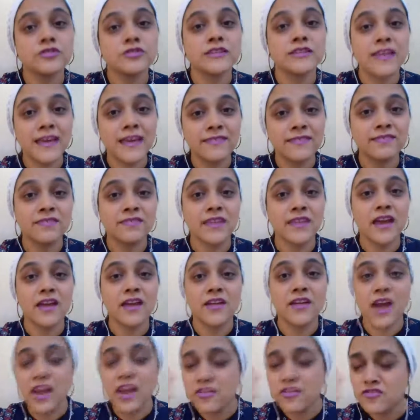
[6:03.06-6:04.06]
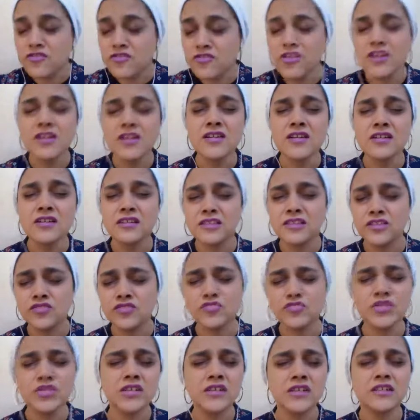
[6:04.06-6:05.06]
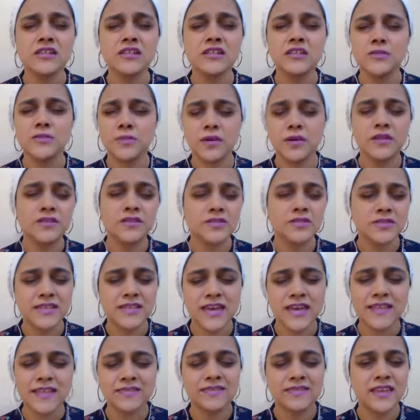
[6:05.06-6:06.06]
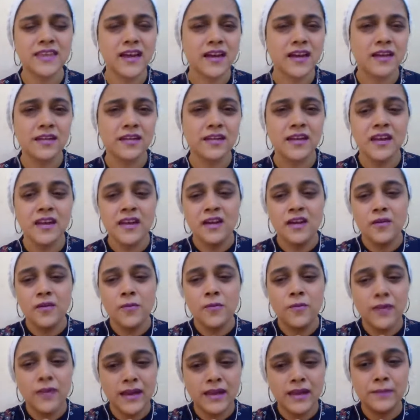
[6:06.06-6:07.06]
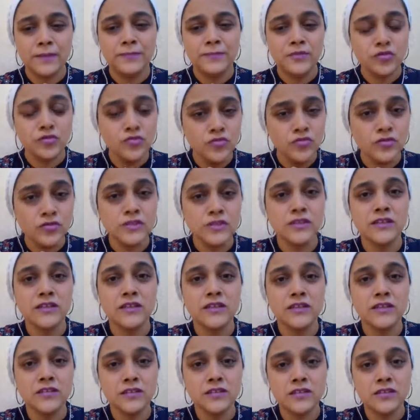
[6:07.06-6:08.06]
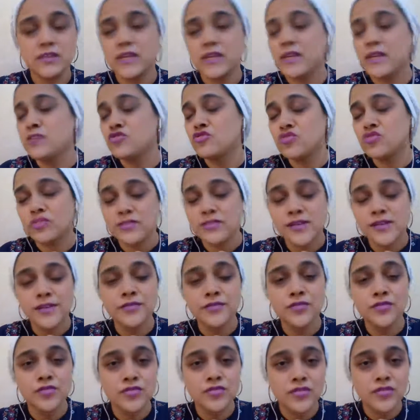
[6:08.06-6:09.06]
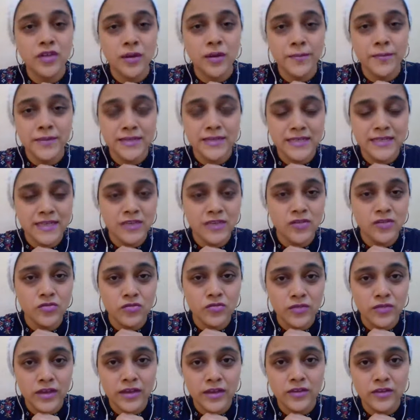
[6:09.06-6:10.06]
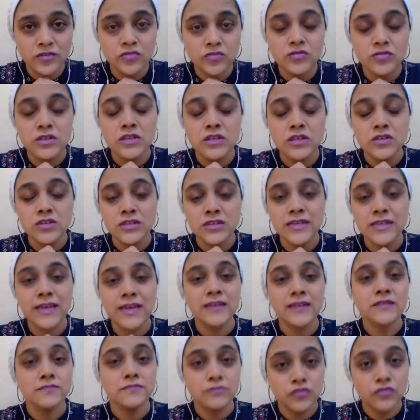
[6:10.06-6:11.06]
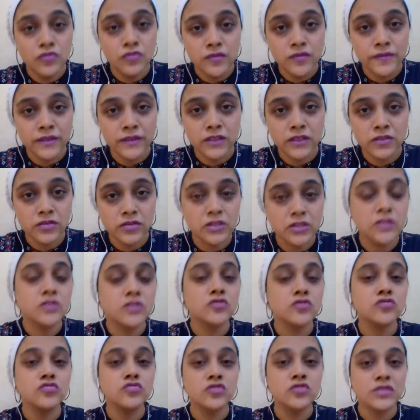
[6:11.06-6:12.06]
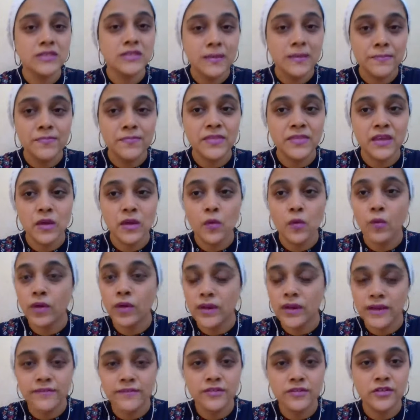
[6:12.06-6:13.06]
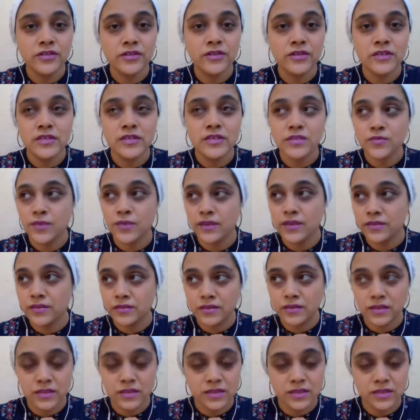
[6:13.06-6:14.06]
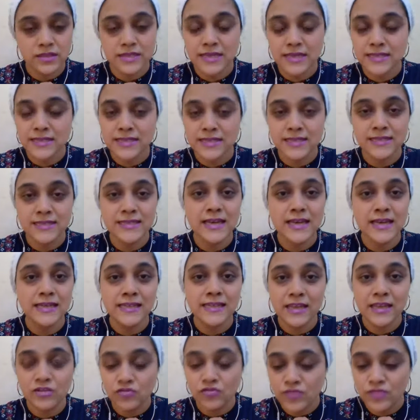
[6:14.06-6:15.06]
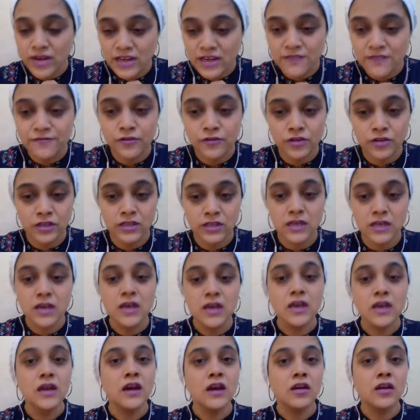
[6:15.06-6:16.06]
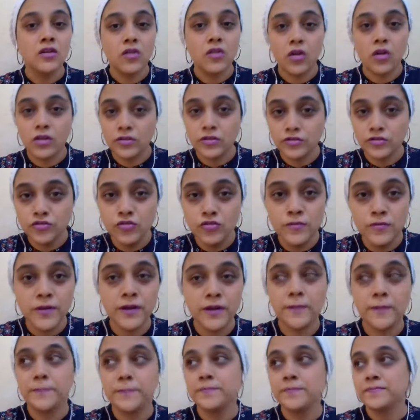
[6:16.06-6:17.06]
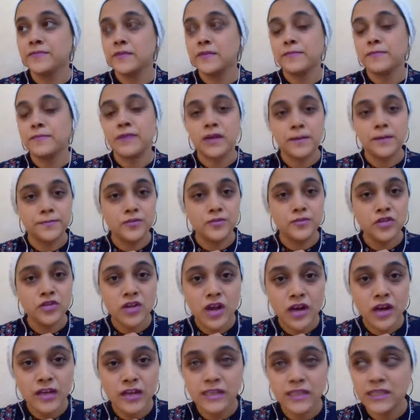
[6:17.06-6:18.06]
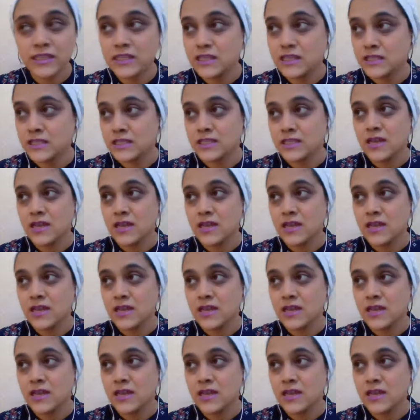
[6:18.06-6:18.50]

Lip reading: to get there. I really, really want to get there. Well, dude, the angels aren't going to come and take you there. You need to get moving. You need to do something, whatever it is, whether it is, as I said, get ready for it, call an Uber, pick up your car keys,